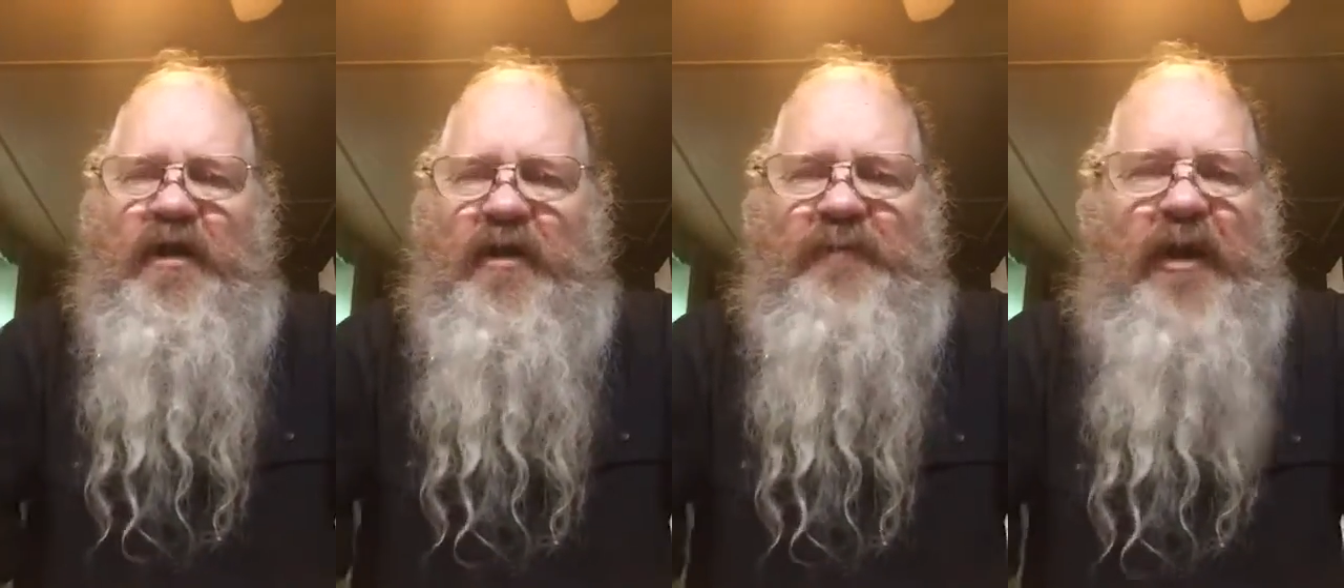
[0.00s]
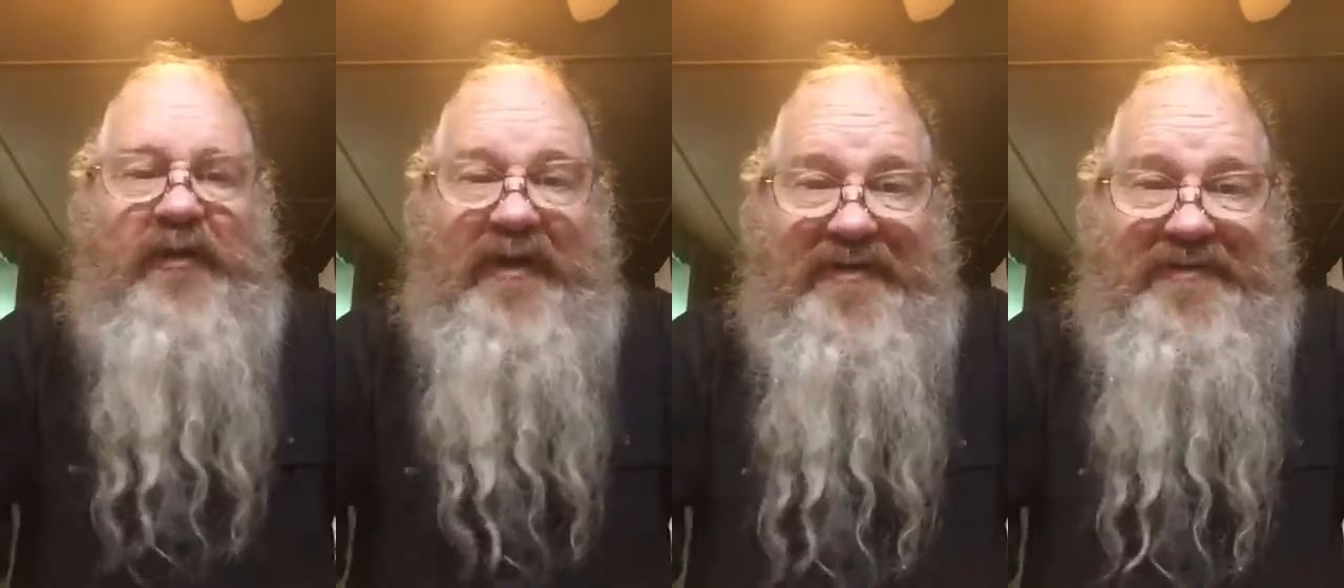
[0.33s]

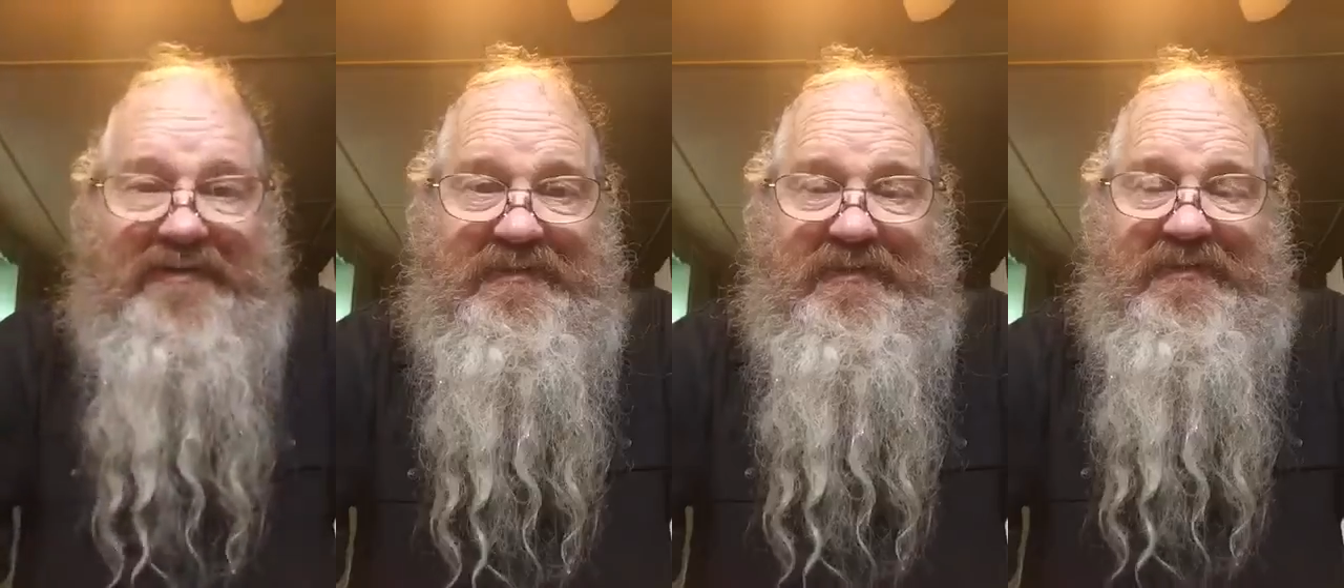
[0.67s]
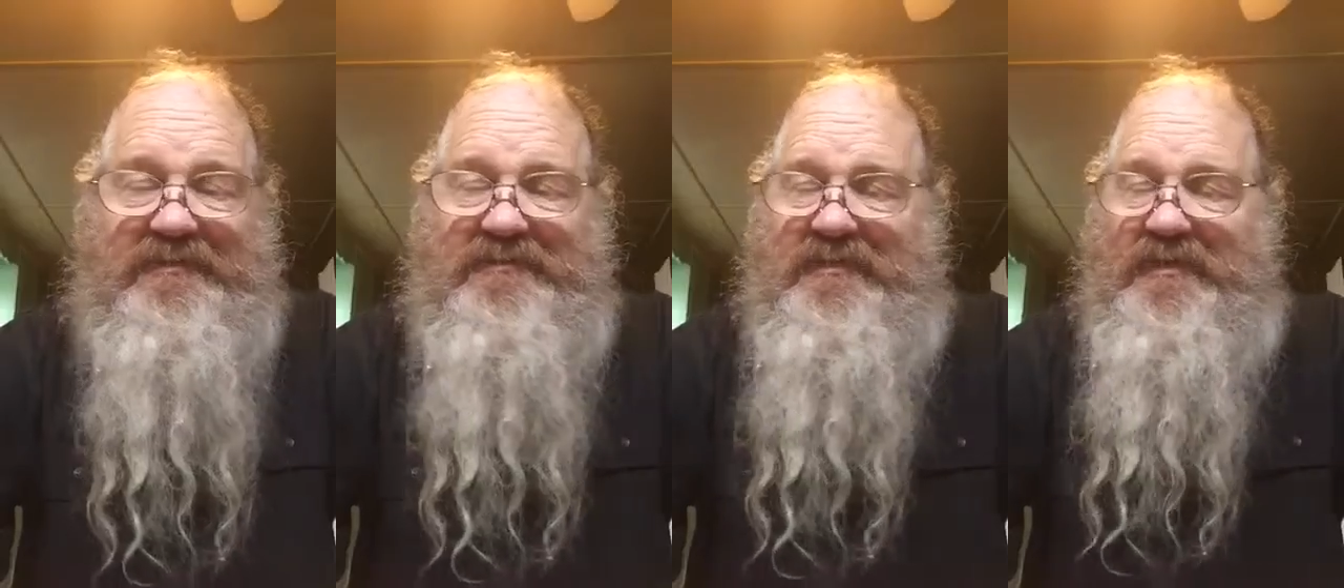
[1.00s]
about
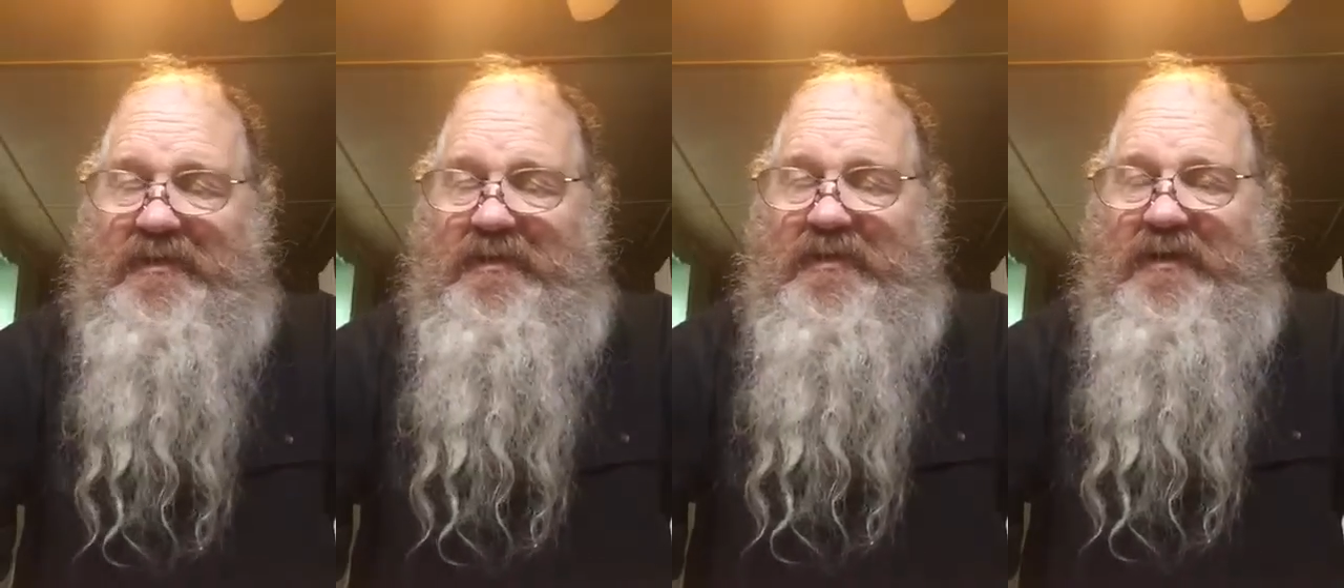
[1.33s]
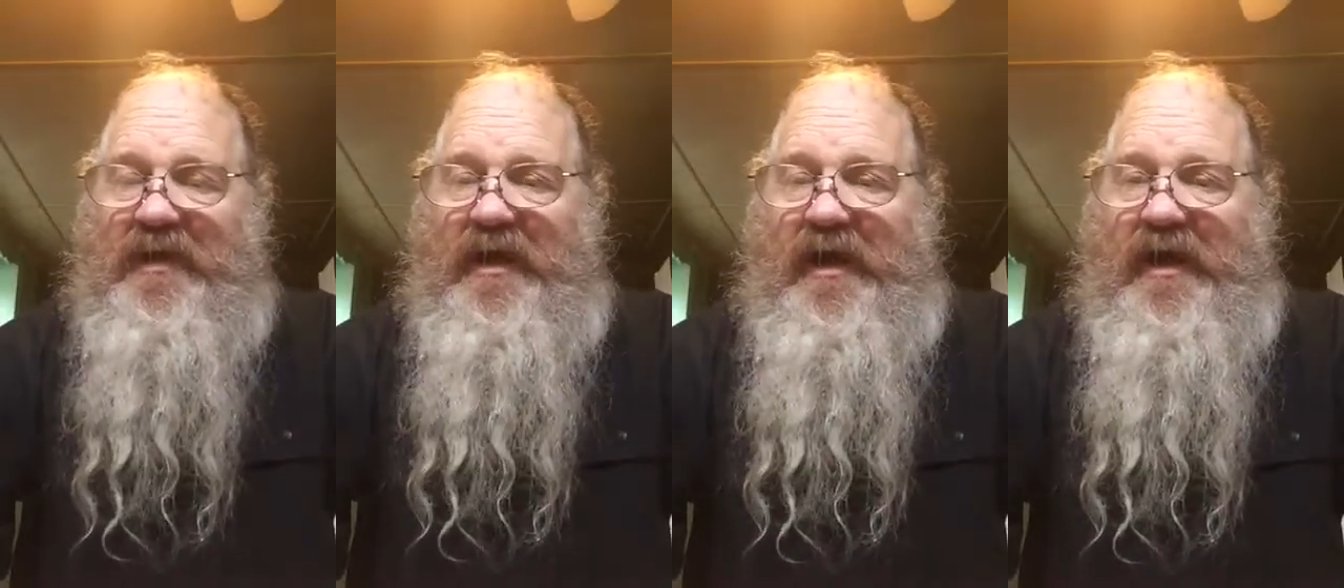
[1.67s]
entities.
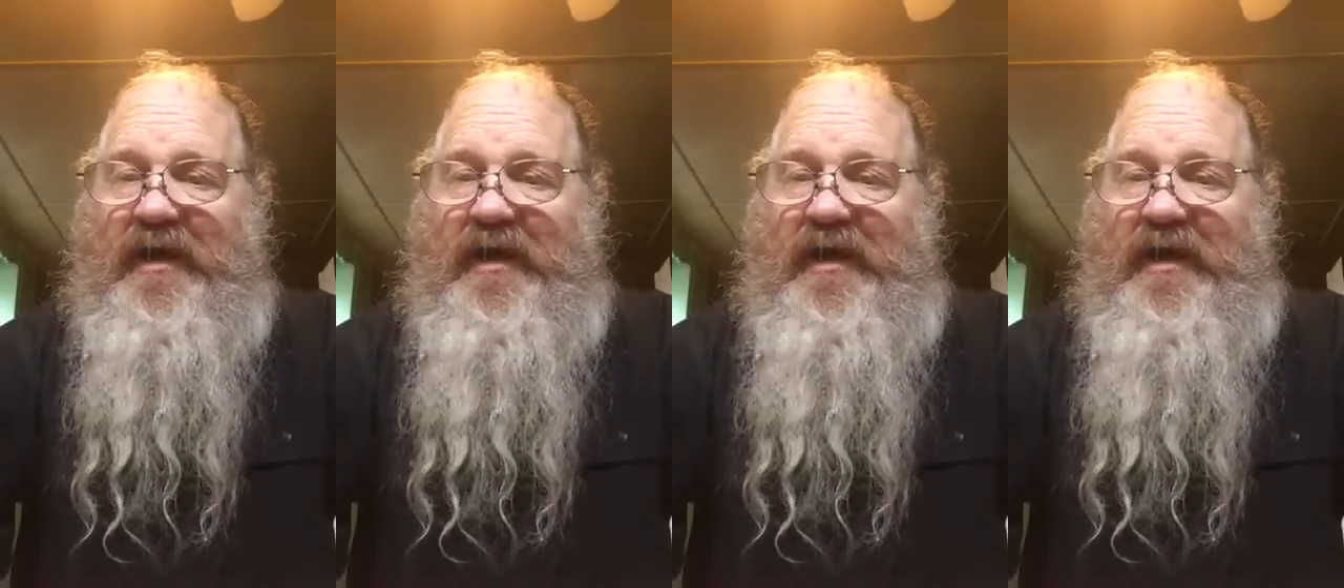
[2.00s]
Uh,